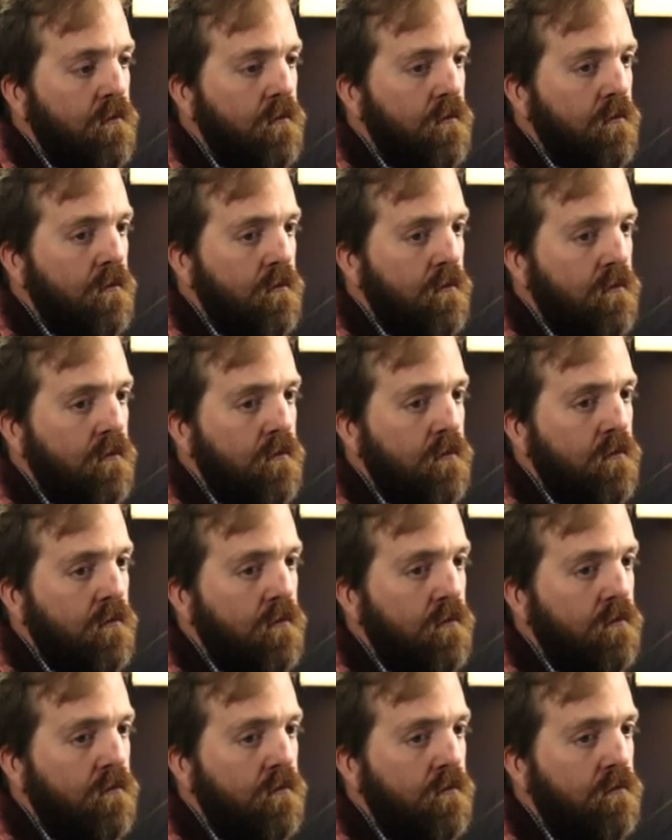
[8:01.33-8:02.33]

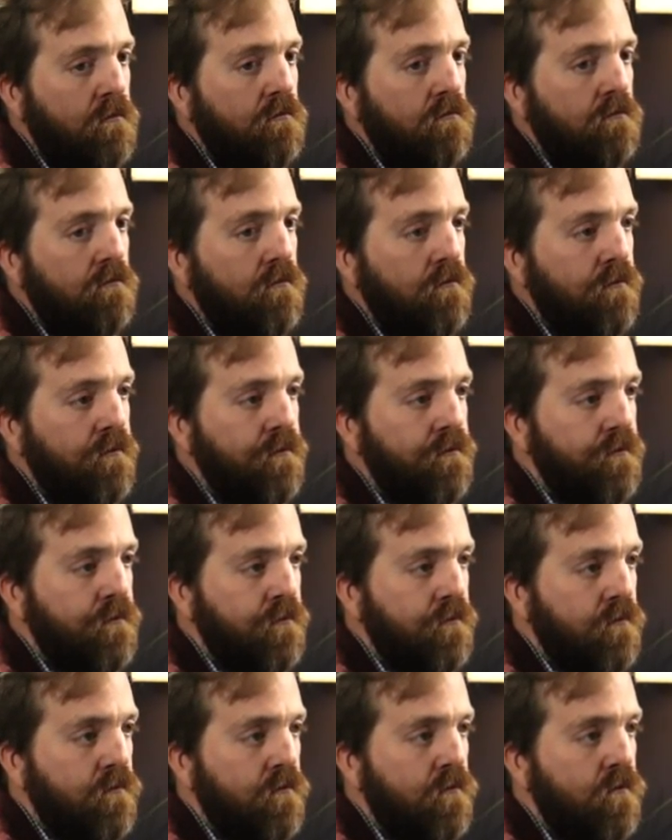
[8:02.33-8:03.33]

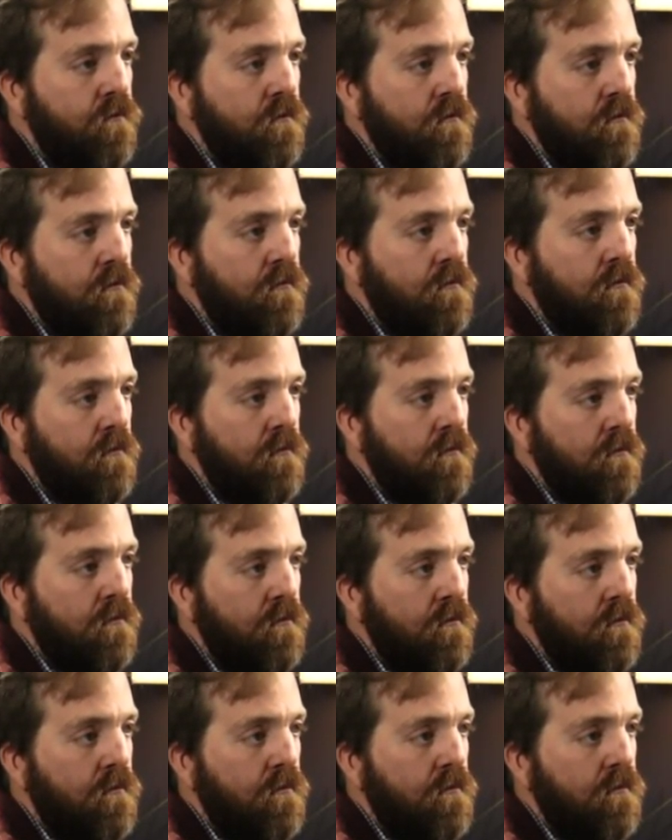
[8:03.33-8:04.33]

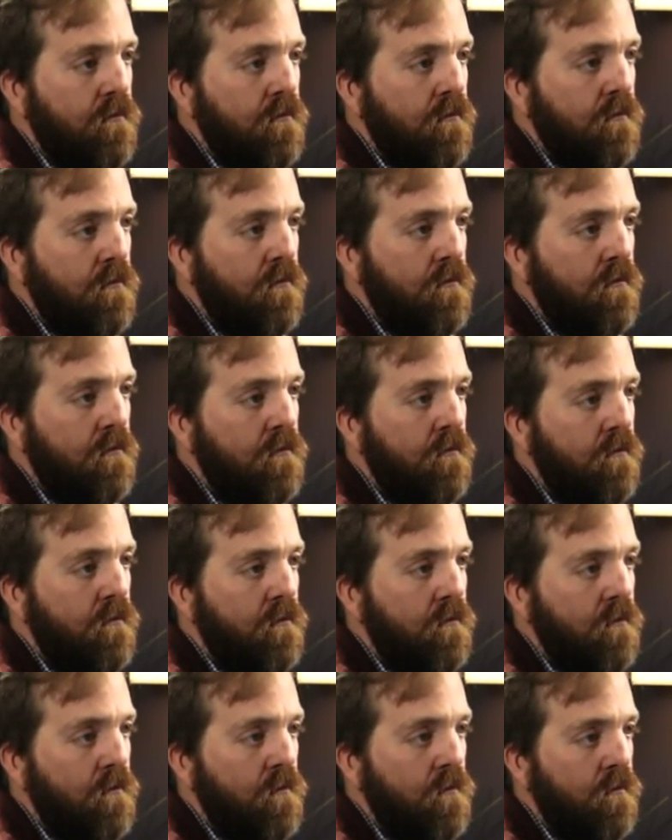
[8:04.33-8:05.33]

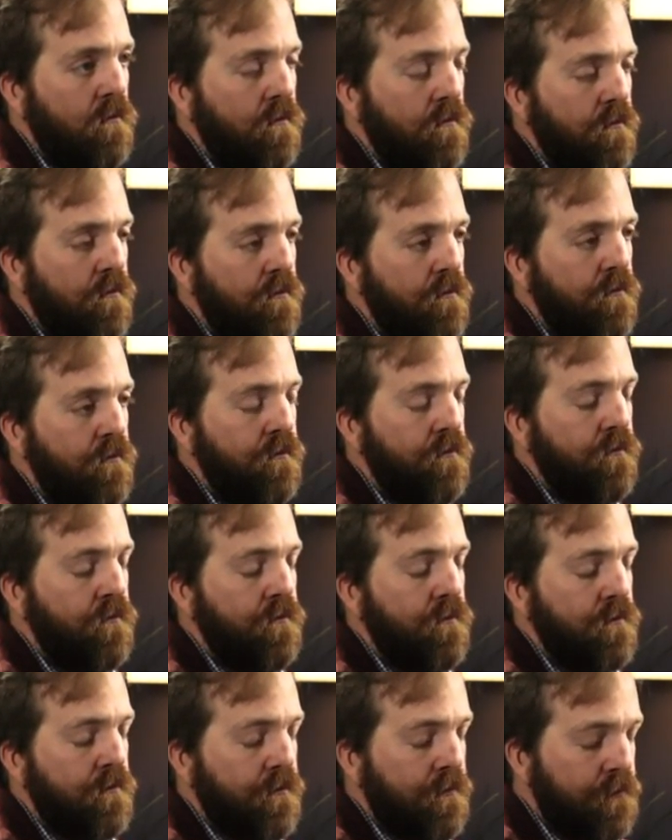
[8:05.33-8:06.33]

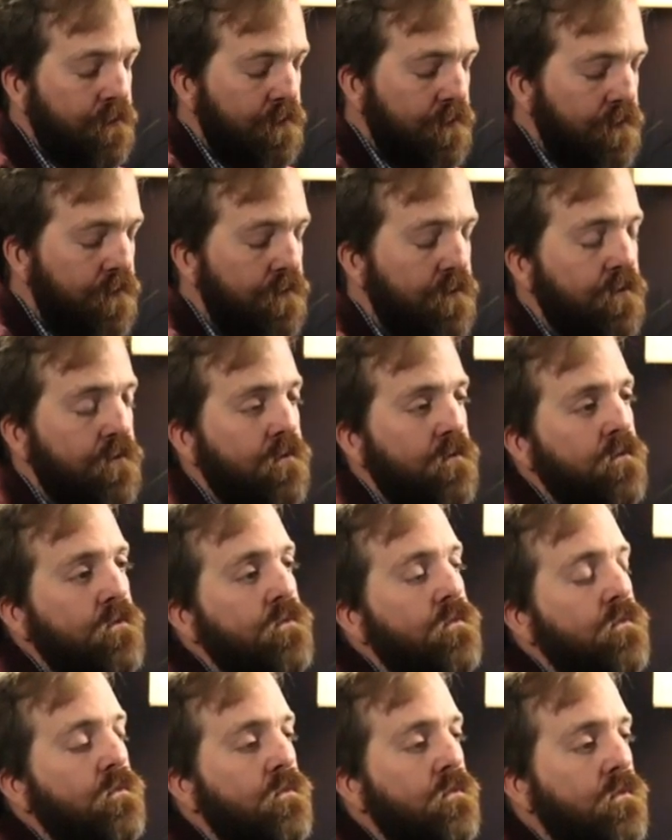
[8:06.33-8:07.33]

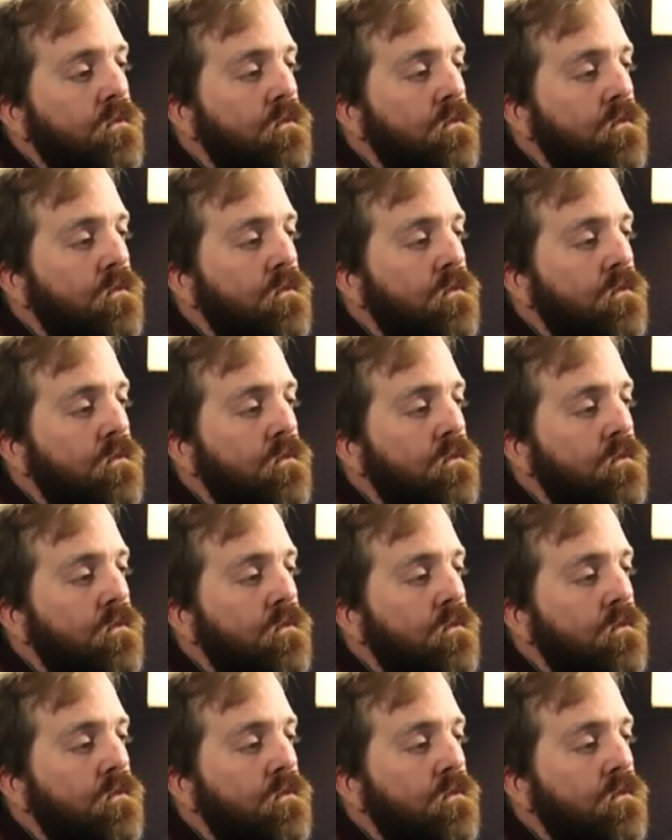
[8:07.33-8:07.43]
(not speaking)